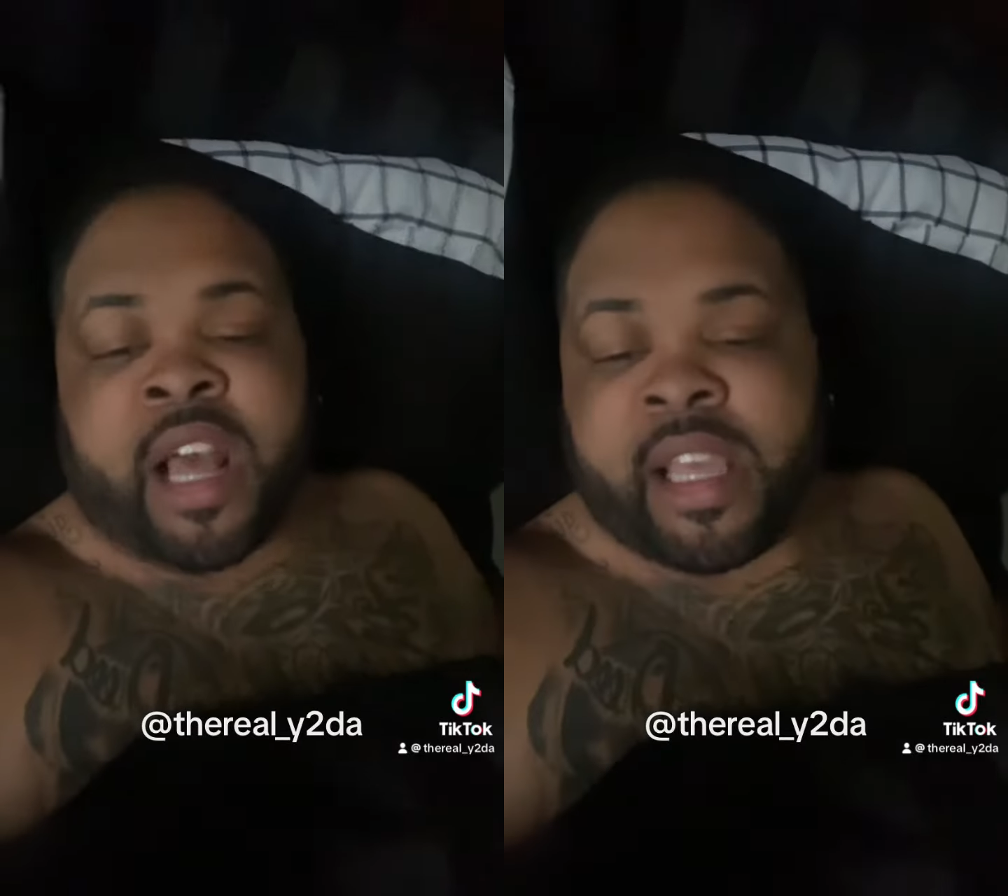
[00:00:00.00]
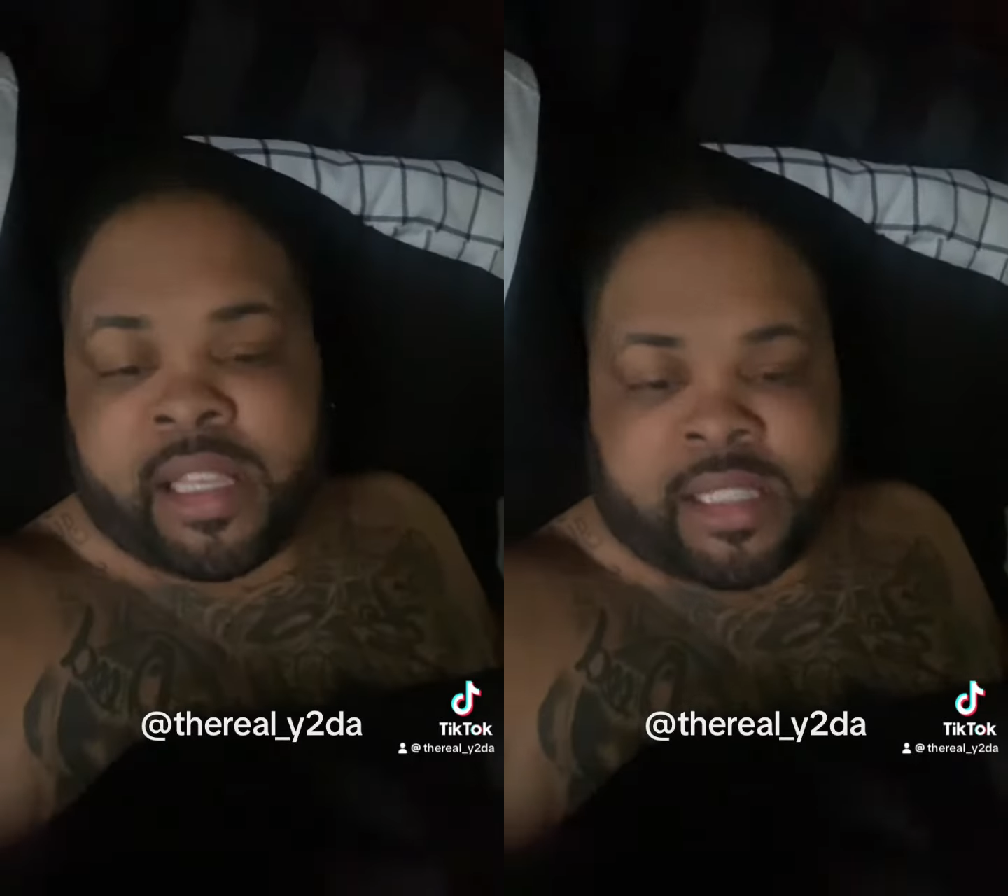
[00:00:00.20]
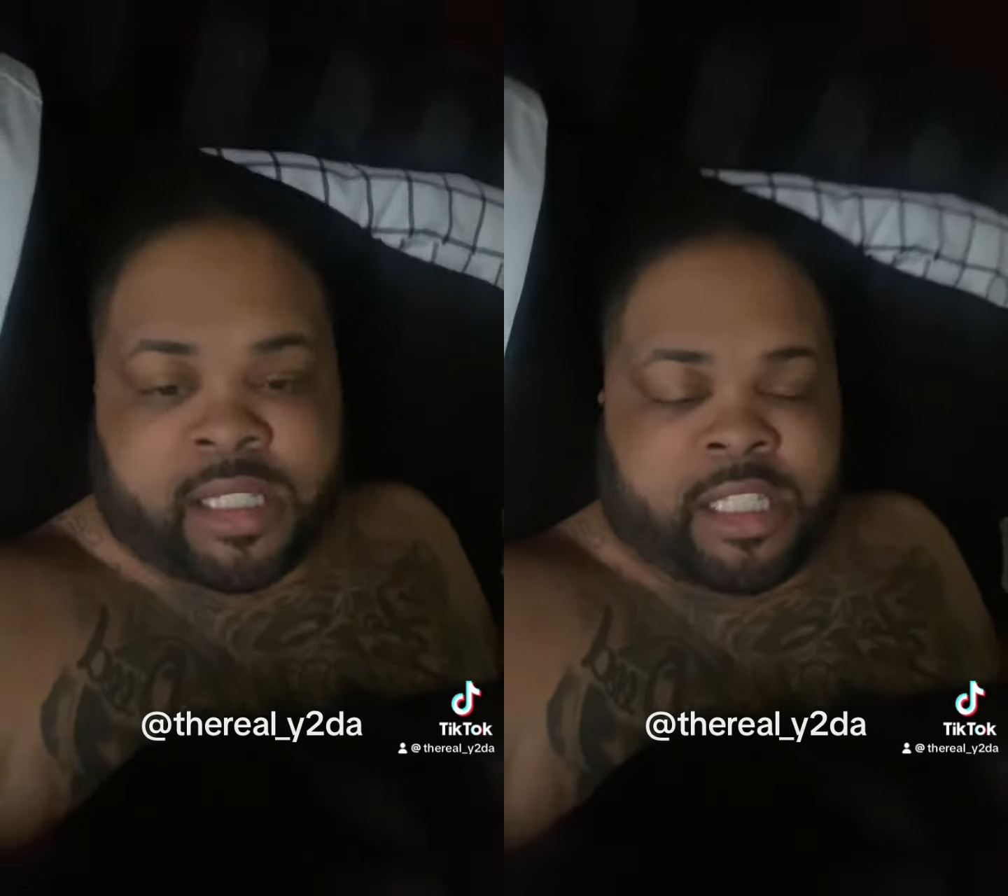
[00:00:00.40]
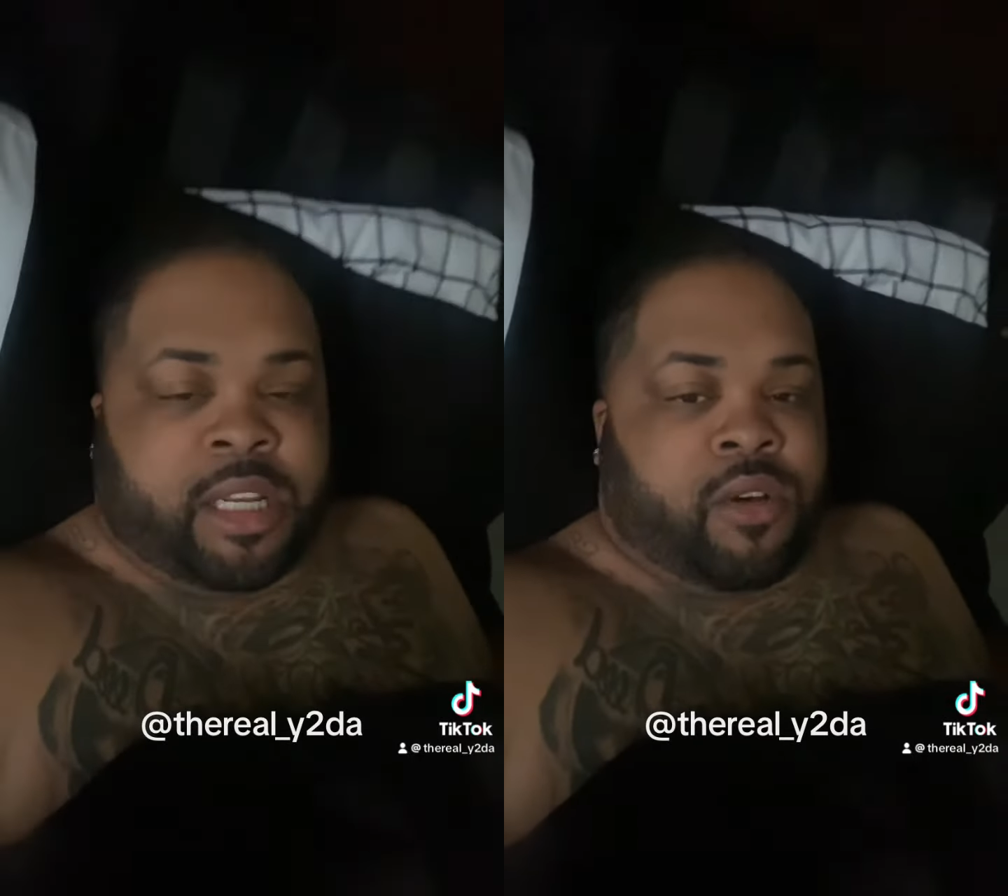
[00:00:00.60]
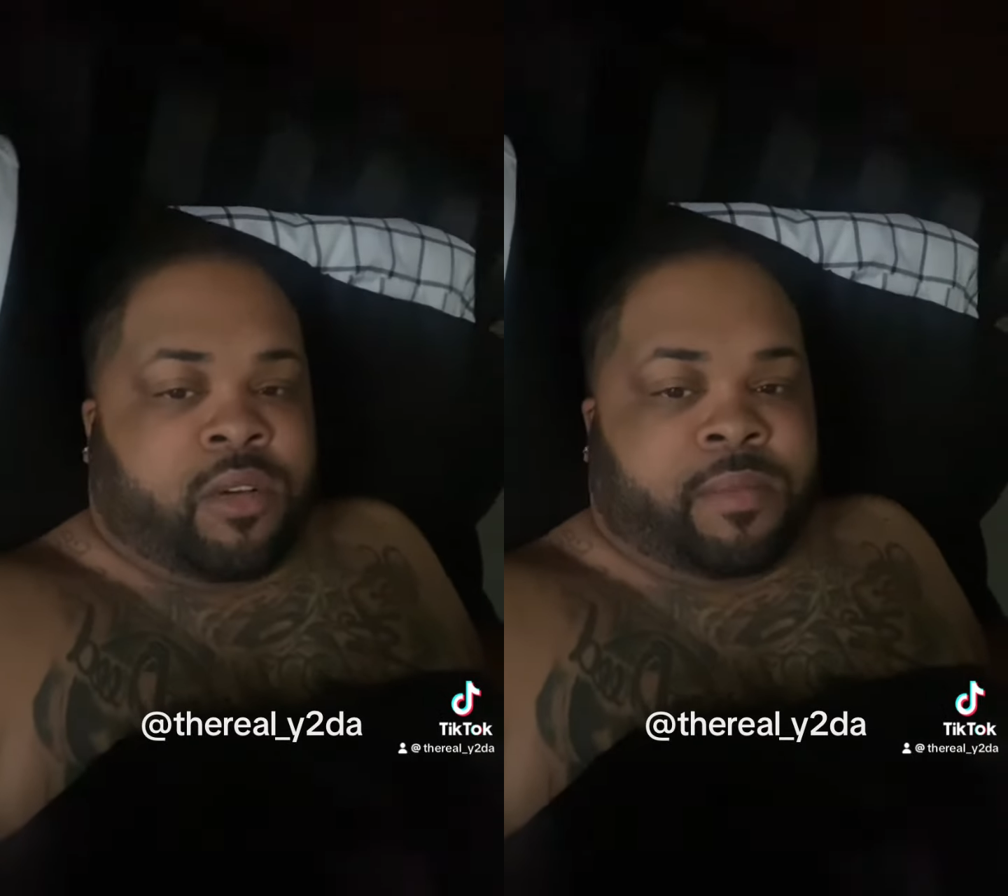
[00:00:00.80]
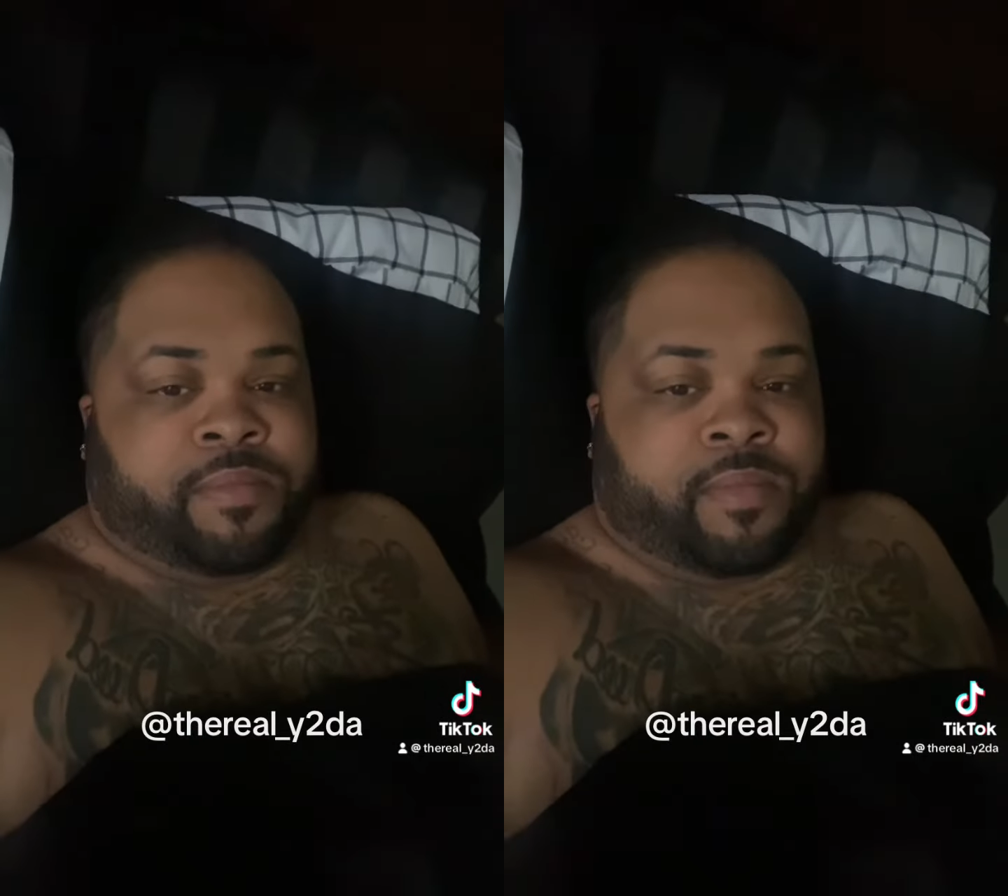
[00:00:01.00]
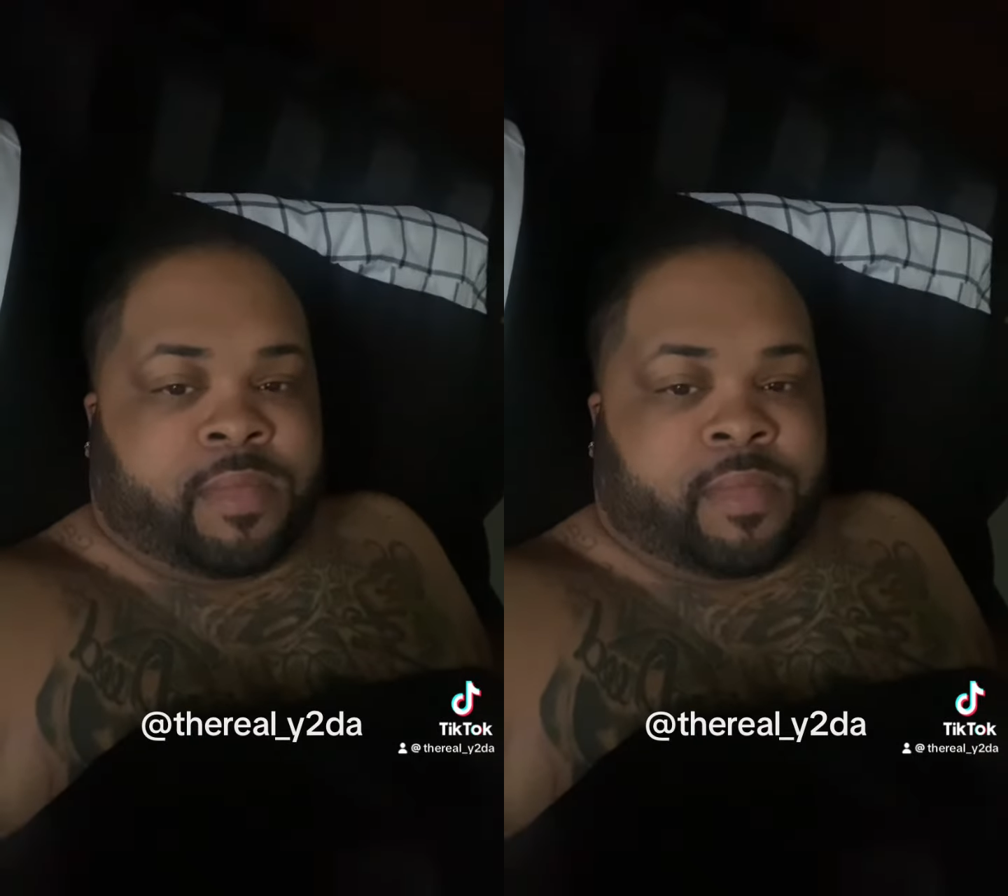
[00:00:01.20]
onions and shit on them.